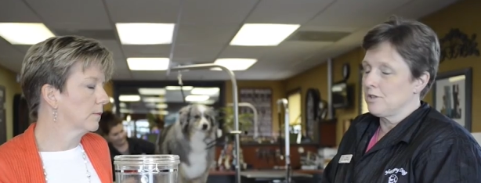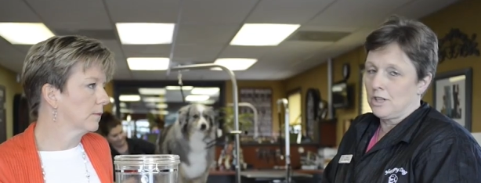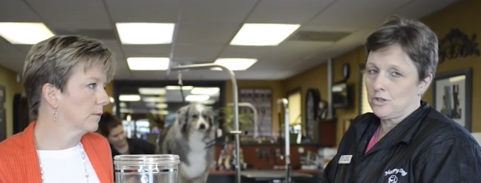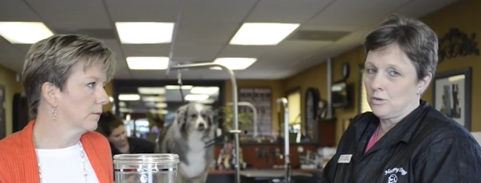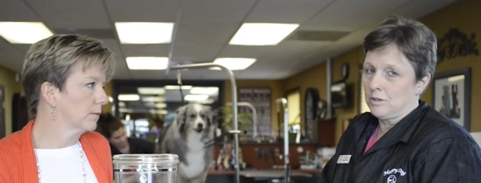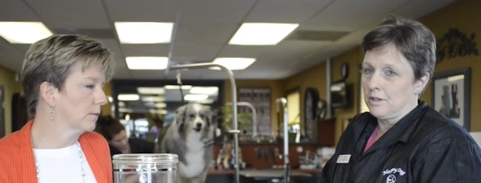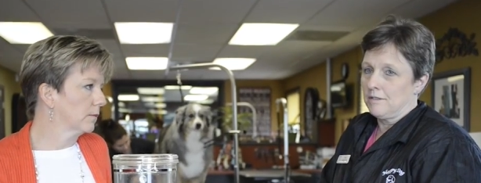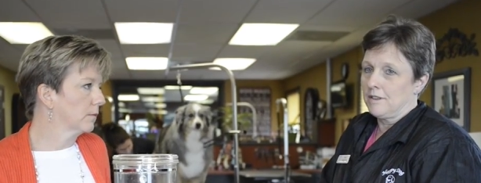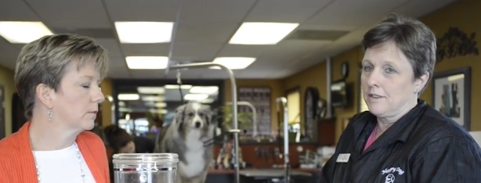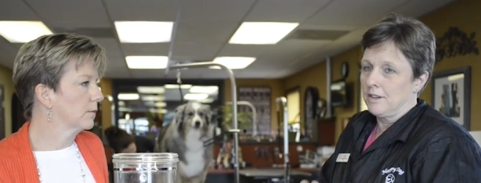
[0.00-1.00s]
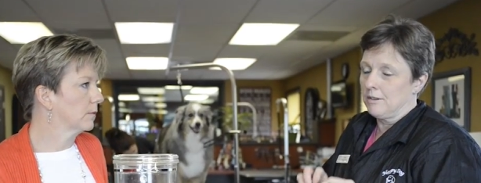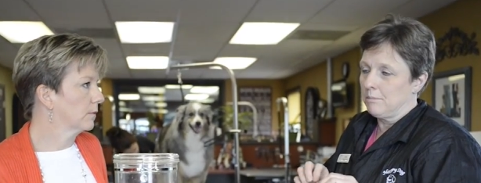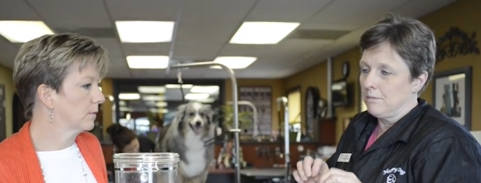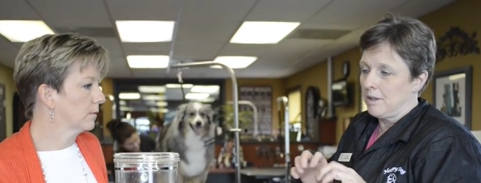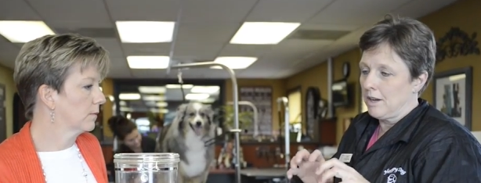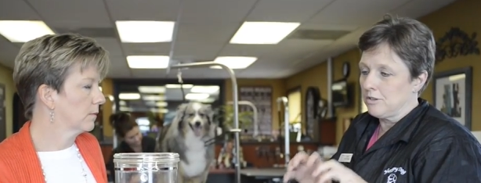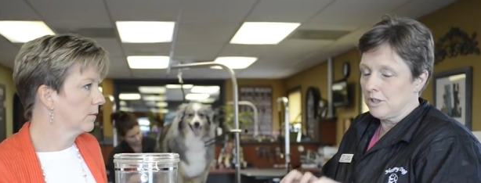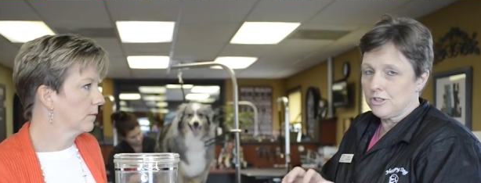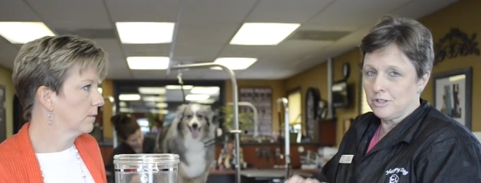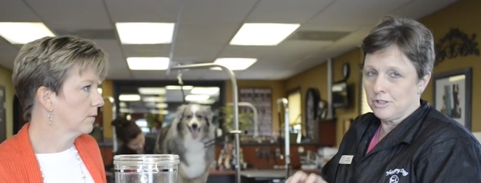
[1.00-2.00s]
Speaker 1: are not short enough and they are, they are
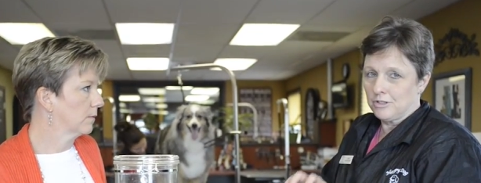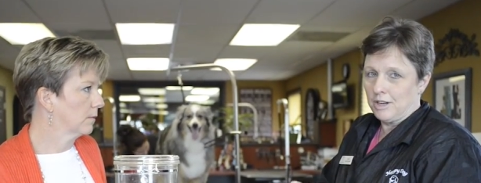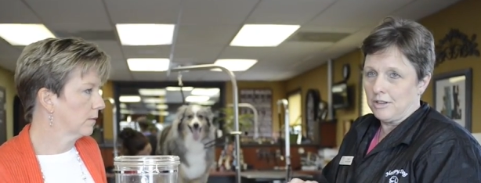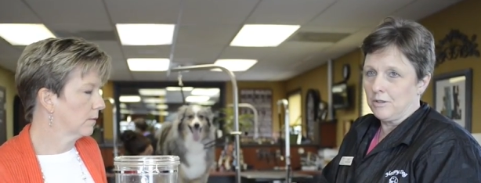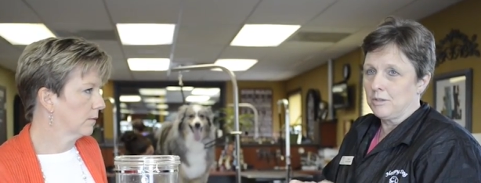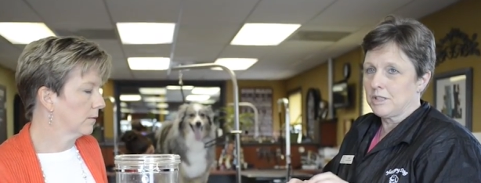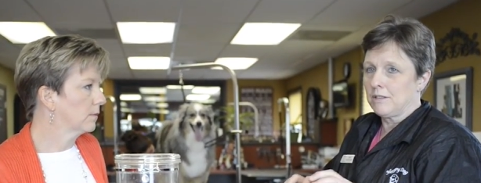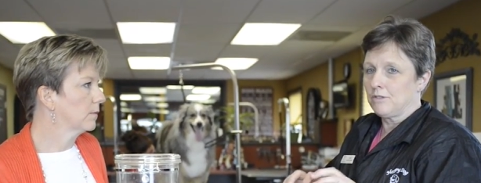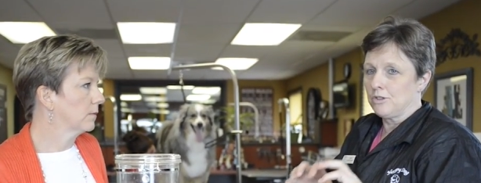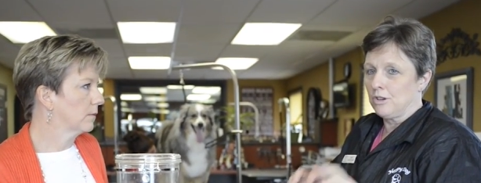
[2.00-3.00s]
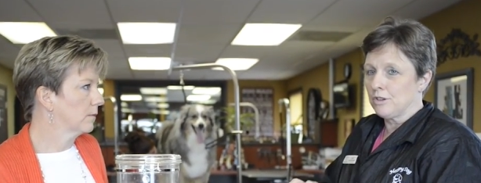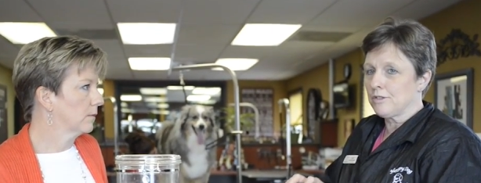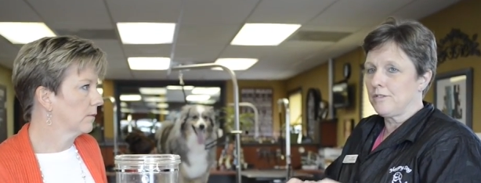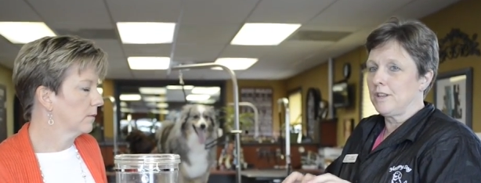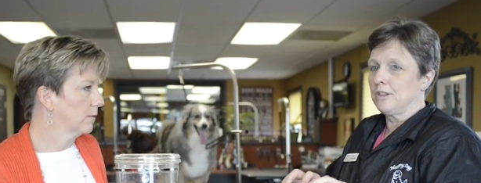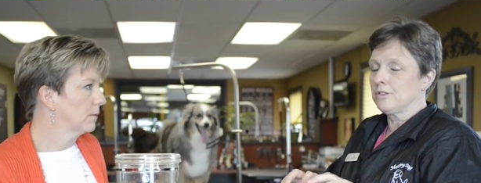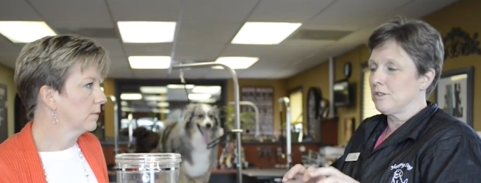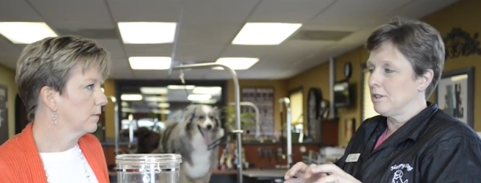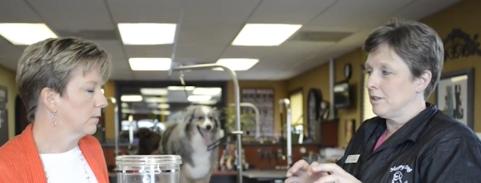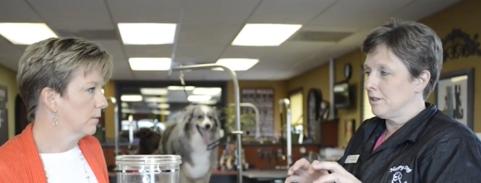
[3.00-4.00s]
touching the ground, I always say if your dog's nails
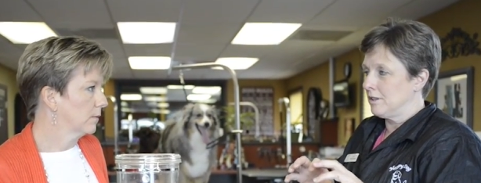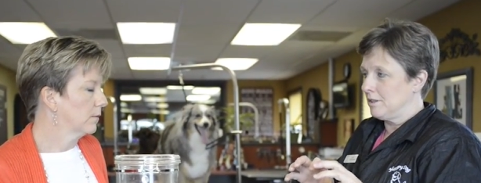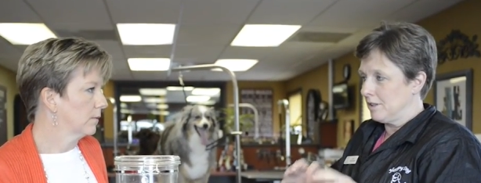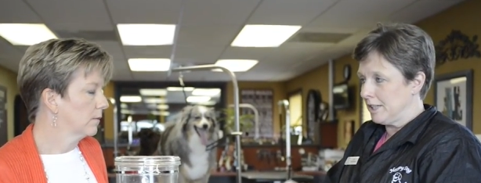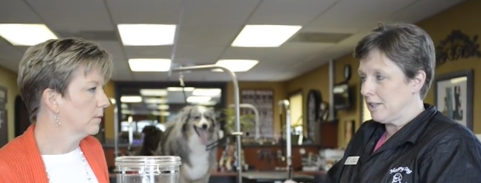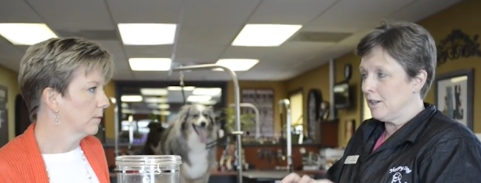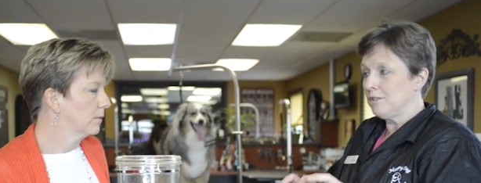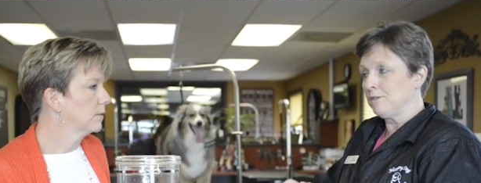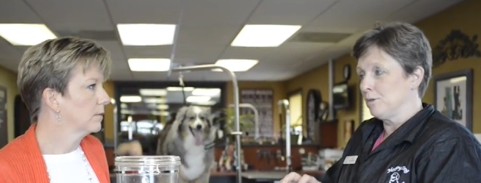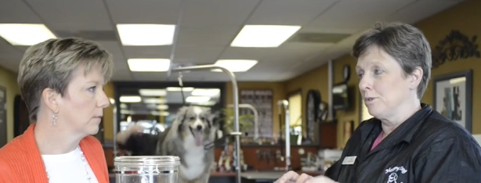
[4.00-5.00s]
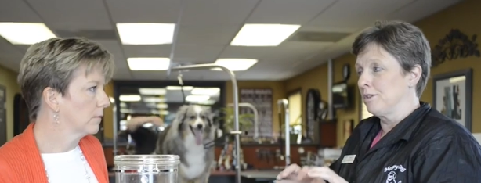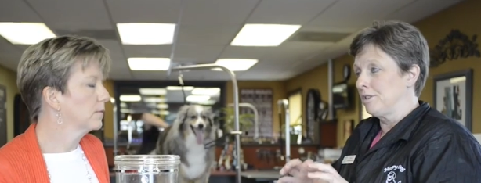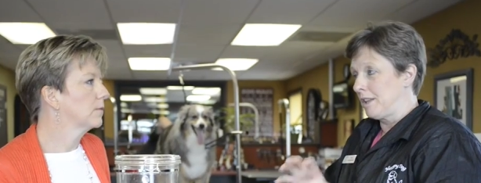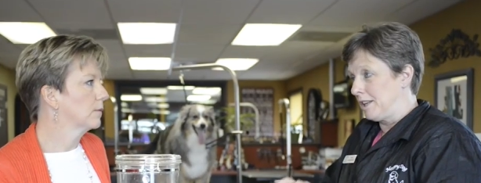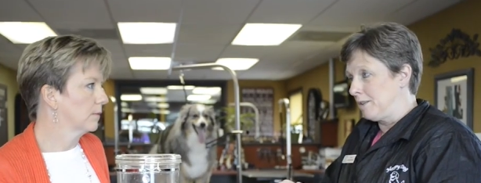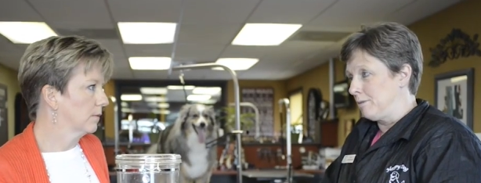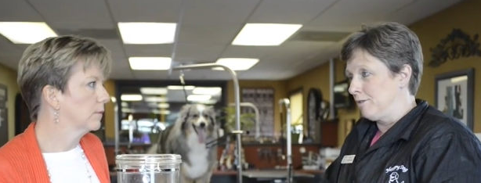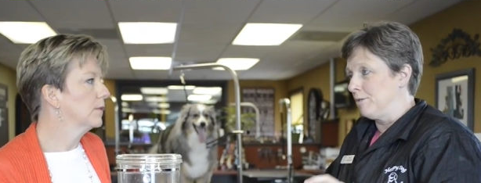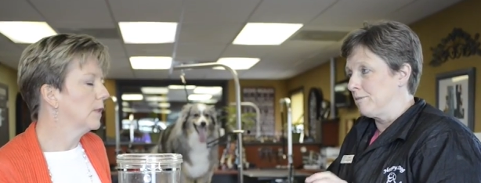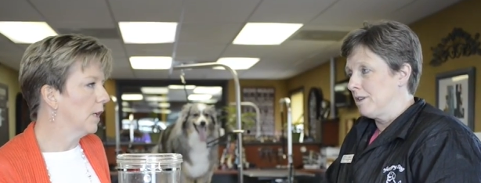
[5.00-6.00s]
can click on the floor, they need to be
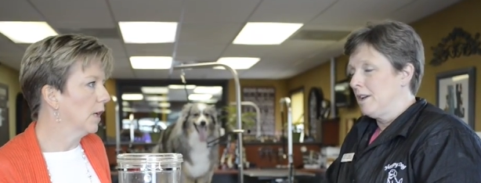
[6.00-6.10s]
groomed.